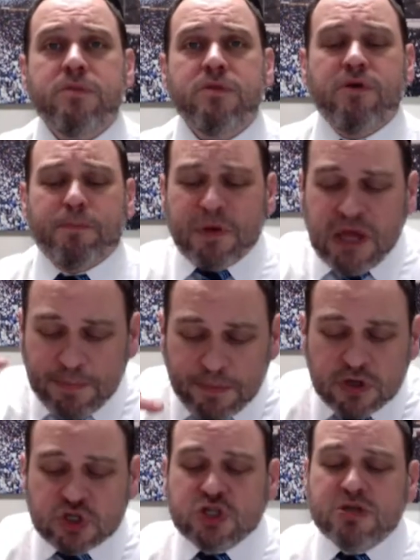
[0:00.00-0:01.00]
the
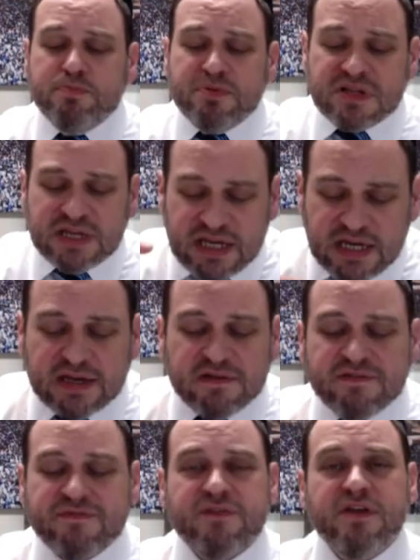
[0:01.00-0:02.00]
people should
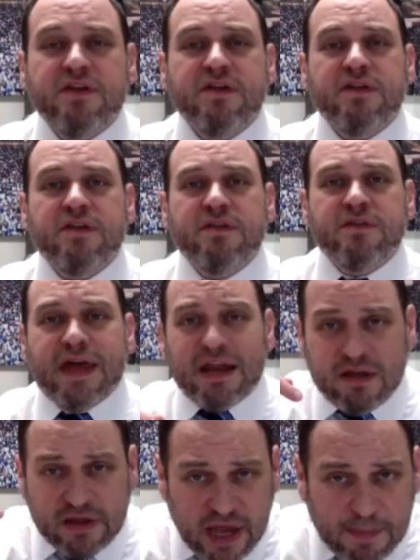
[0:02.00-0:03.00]
believe that
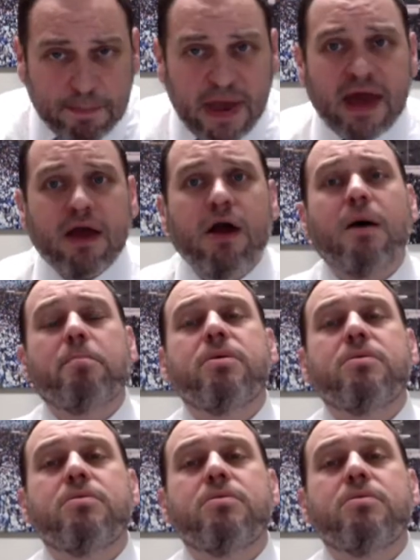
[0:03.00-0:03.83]
it'll get back up.